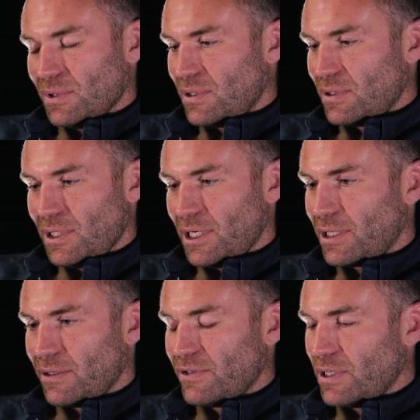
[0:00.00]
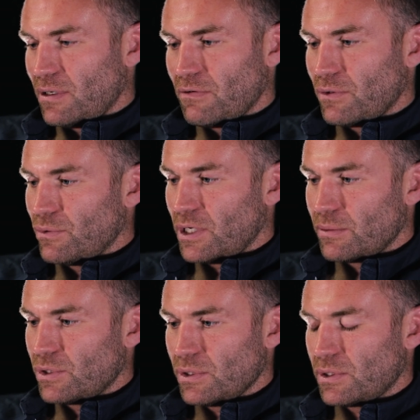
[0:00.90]
was, like I've said it a few
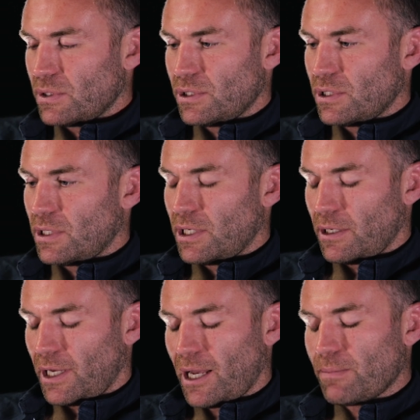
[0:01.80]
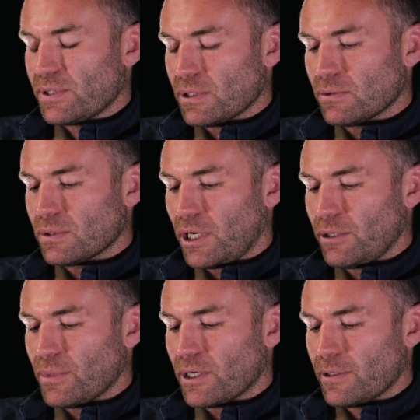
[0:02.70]
times, just such an absolute
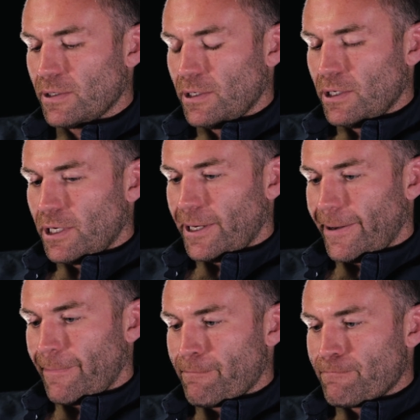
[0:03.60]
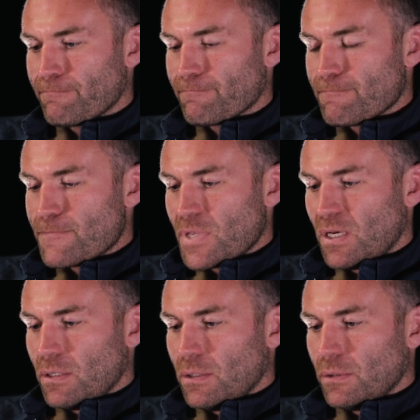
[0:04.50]
nightmare.
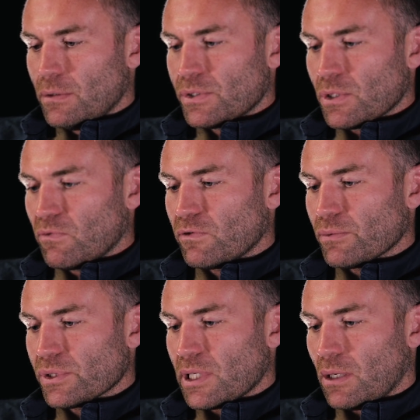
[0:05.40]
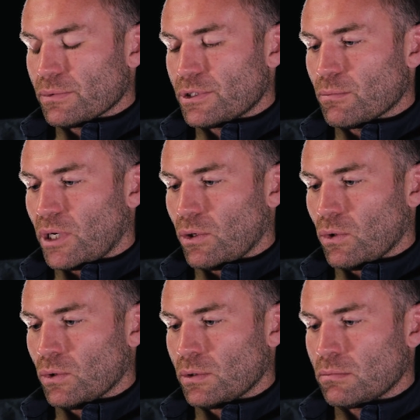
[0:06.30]
Some of it was down to my
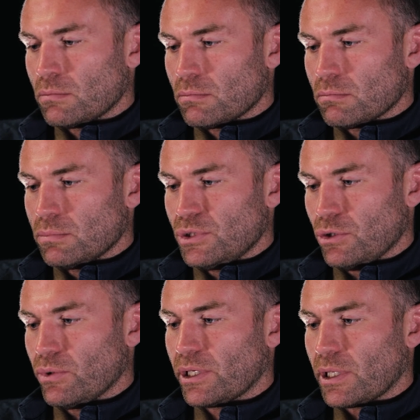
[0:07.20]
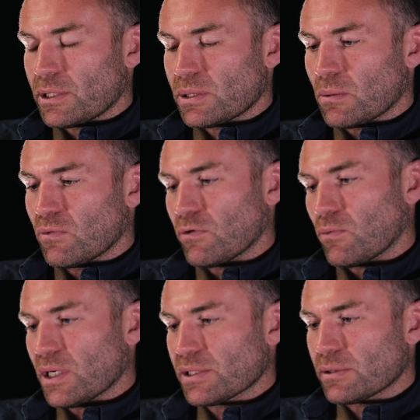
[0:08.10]
own doing, and some of it
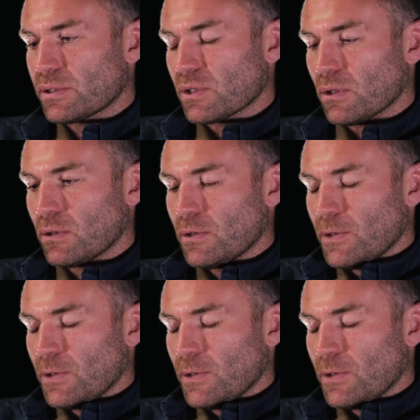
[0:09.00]
wasn't. So